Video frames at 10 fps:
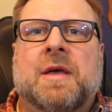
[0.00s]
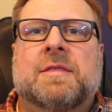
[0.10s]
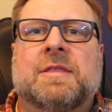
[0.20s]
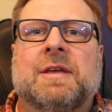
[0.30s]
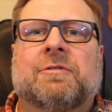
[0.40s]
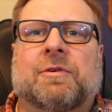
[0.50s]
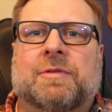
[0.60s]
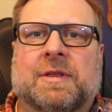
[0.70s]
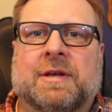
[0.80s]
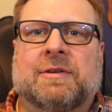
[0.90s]
These are
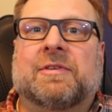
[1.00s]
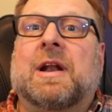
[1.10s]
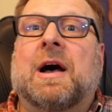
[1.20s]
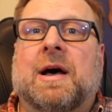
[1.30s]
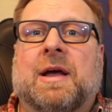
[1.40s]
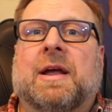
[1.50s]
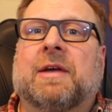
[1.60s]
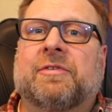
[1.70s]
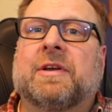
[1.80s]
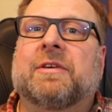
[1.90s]
things that I,
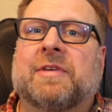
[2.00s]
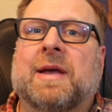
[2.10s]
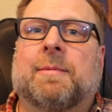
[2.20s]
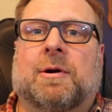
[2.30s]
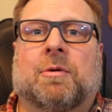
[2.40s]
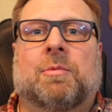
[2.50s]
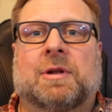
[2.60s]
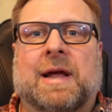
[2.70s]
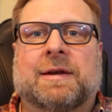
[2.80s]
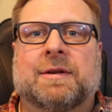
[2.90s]
as the examiner,
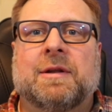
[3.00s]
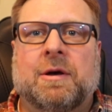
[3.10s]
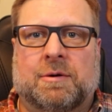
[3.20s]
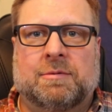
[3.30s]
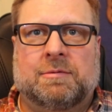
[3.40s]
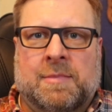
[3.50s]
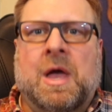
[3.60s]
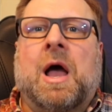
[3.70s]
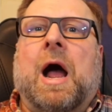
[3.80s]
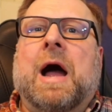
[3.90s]
would like to know.
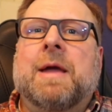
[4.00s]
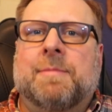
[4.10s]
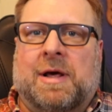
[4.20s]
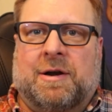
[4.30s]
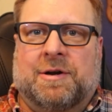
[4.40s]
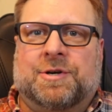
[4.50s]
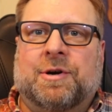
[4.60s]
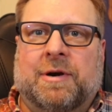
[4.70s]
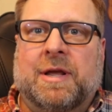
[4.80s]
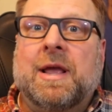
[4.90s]
I am not an
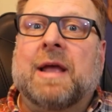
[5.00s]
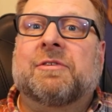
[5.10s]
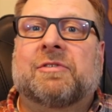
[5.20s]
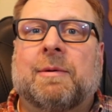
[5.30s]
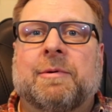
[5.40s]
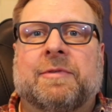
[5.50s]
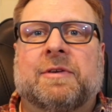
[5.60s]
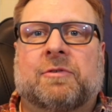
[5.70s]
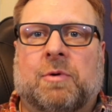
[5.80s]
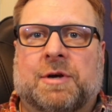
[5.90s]
attorney, and some of
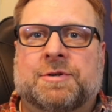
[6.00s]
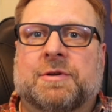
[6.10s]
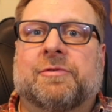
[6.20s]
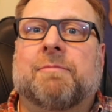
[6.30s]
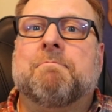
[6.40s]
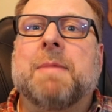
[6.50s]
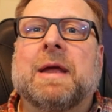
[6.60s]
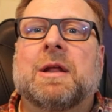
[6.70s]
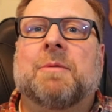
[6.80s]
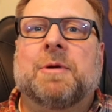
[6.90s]
these questions
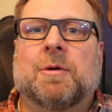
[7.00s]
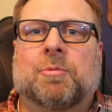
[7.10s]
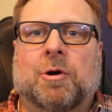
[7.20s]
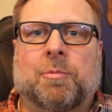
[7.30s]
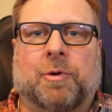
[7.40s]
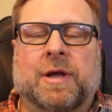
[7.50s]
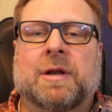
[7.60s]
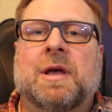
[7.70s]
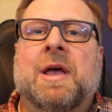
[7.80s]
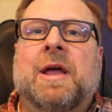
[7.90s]
may not be
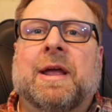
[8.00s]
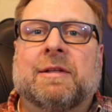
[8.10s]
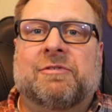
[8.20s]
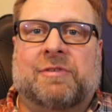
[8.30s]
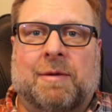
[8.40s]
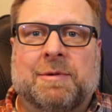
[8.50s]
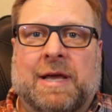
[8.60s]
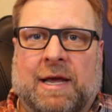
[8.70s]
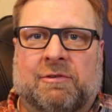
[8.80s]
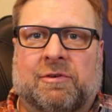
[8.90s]
appropriate in some
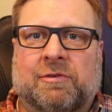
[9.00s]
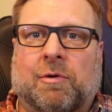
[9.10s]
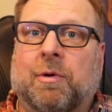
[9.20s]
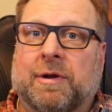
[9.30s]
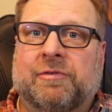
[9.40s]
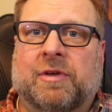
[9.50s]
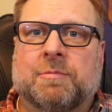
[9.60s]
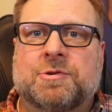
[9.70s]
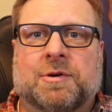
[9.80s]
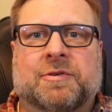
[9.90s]
cases or in
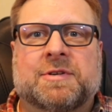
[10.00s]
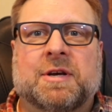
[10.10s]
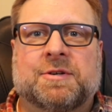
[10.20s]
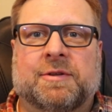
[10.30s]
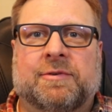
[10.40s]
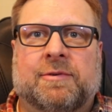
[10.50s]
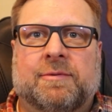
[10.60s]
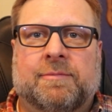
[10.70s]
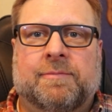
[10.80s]
some jurisdictions.